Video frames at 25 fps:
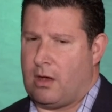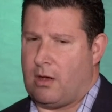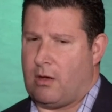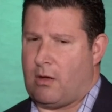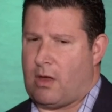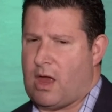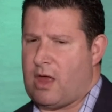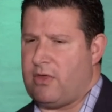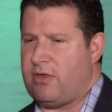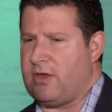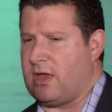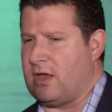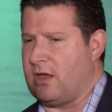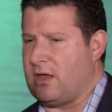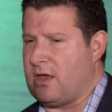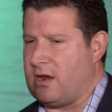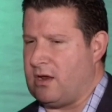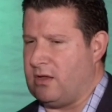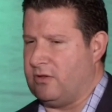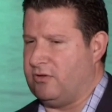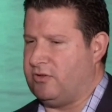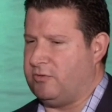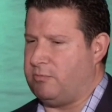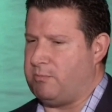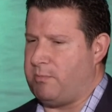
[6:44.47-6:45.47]
I think kind
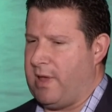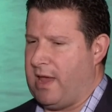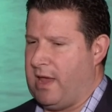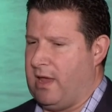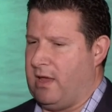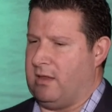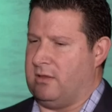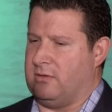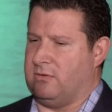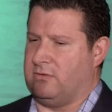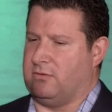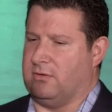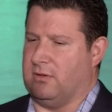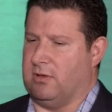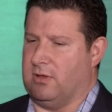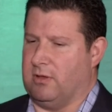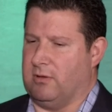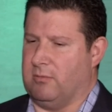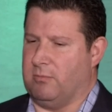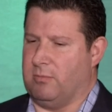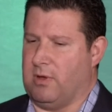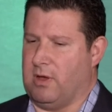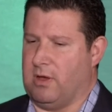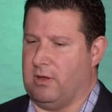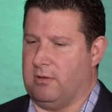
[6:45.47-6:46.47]
of spans a,
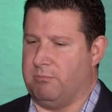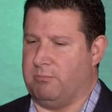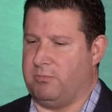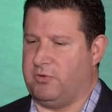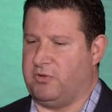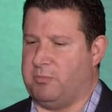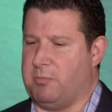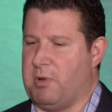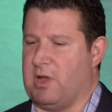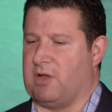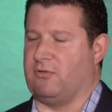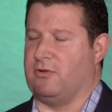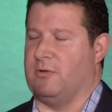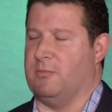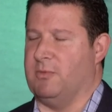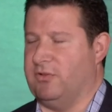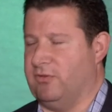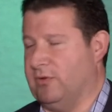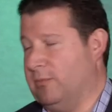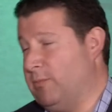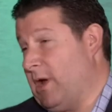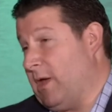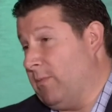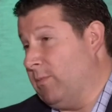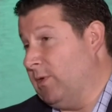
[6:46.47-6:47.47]
a, spectrum as you
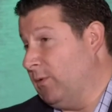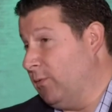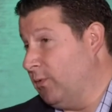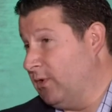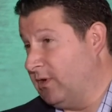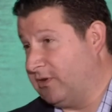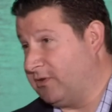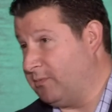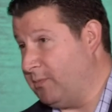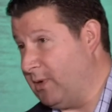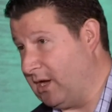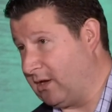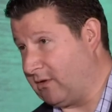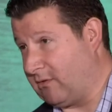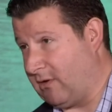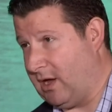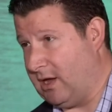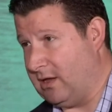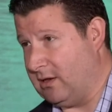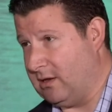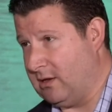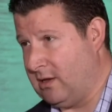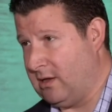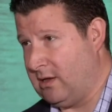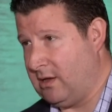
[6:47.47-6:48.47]
probably would expect, right?
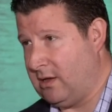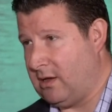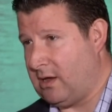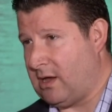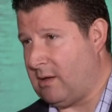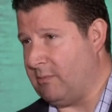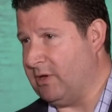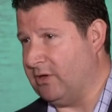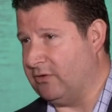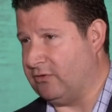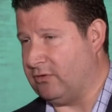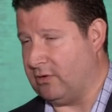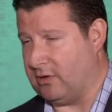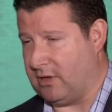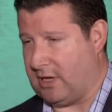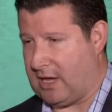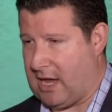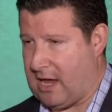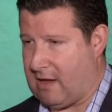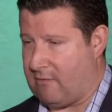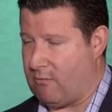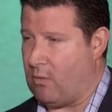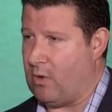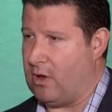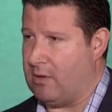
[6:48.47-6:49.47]
Sure. I mean, you certainly
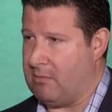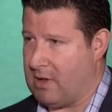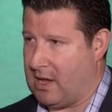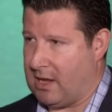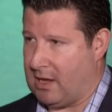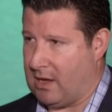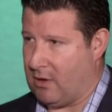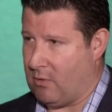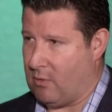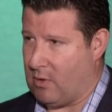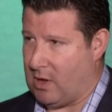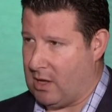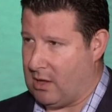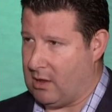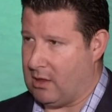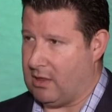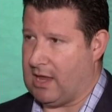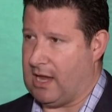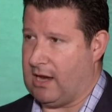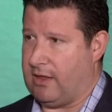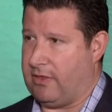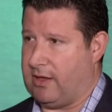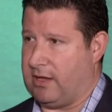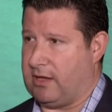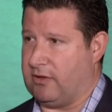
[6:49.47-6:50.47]
have one by AOL that
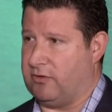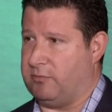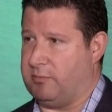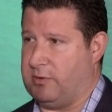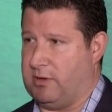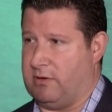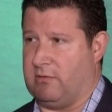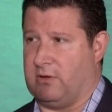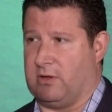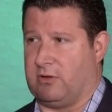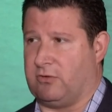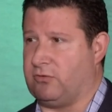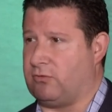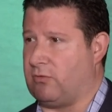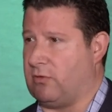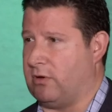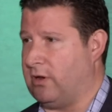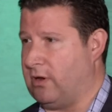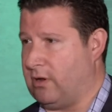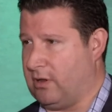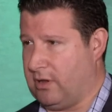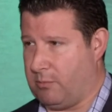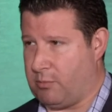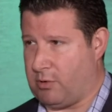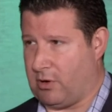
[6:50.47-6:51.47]
I think has been
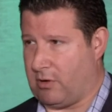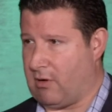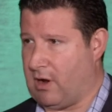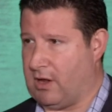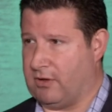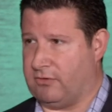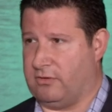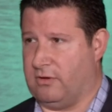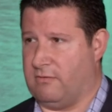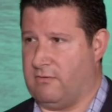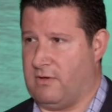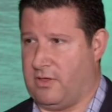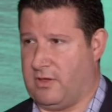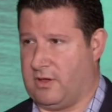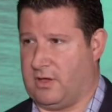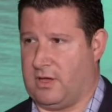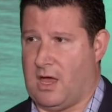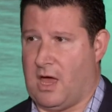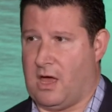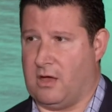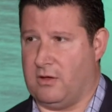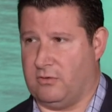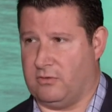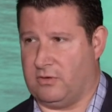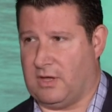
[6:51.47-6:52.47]
extraordinarily progressive. I think
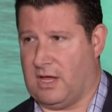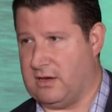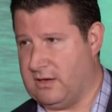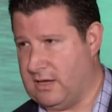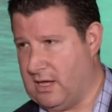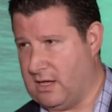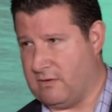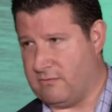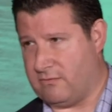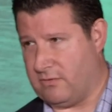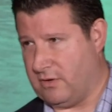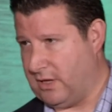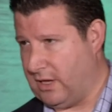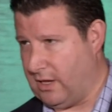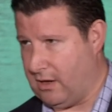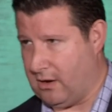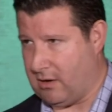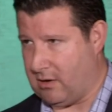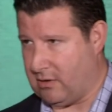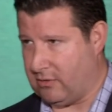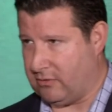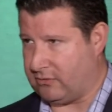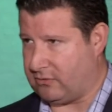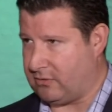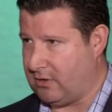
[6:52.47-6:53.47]
Yahoo's had data for
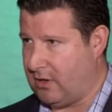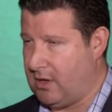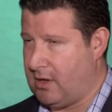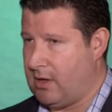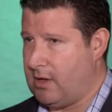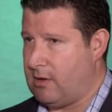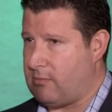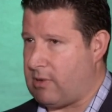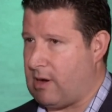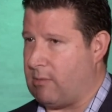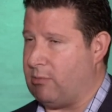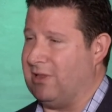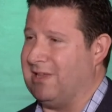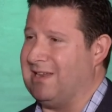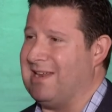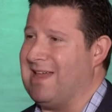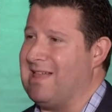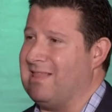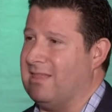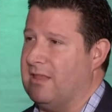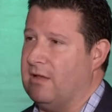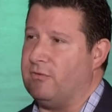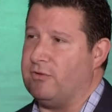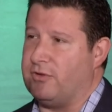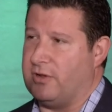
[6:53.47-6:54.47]
years, probably not
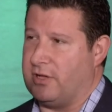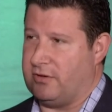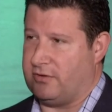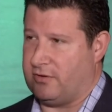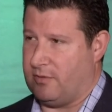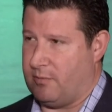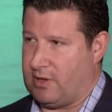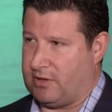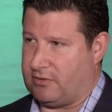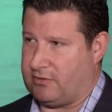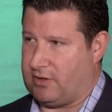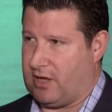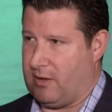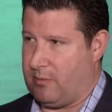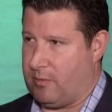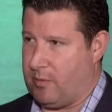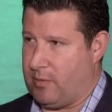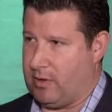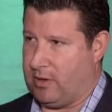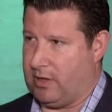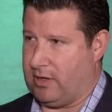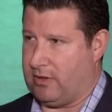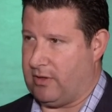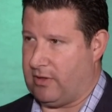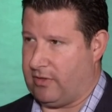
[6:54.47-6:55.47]
leveraging to the best
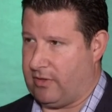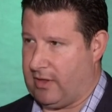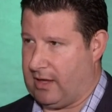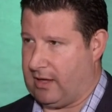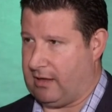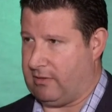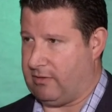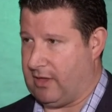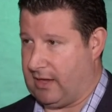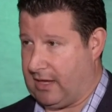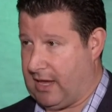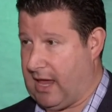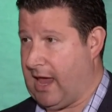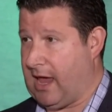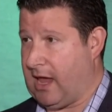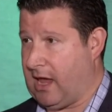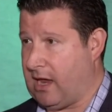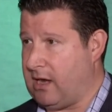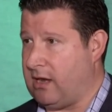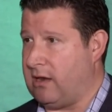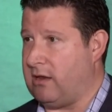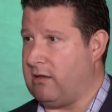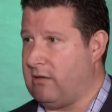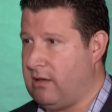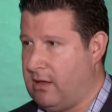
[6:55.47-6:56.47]
capability that they, they can,
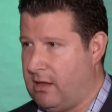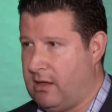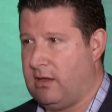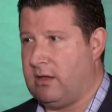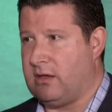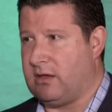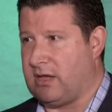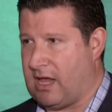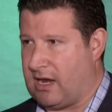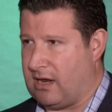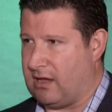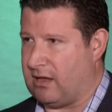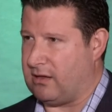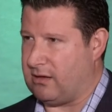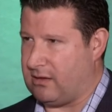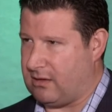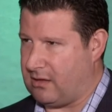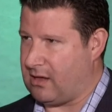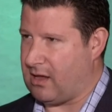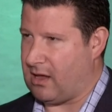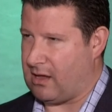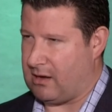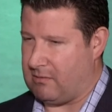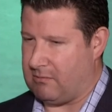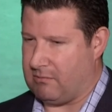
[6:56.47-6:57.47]
mm-hmm. kind of
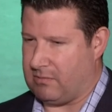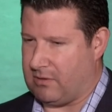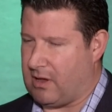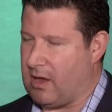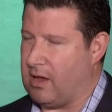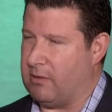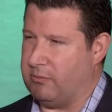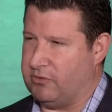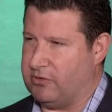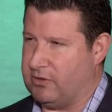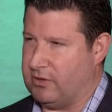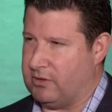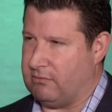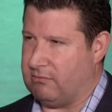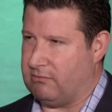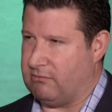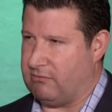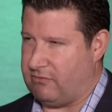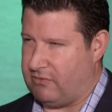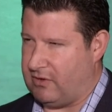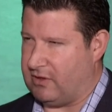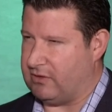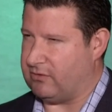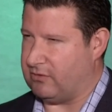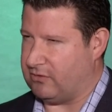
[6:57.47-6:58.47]
kind of comes in
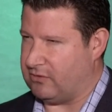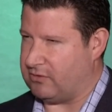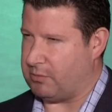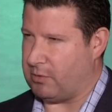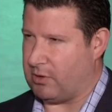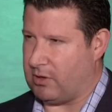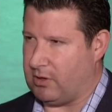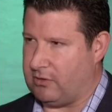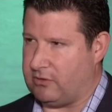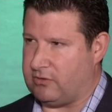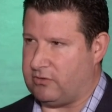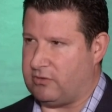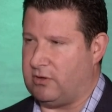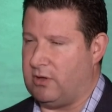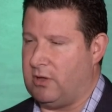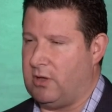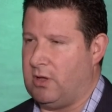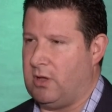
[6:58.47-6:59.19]
fits and spurts.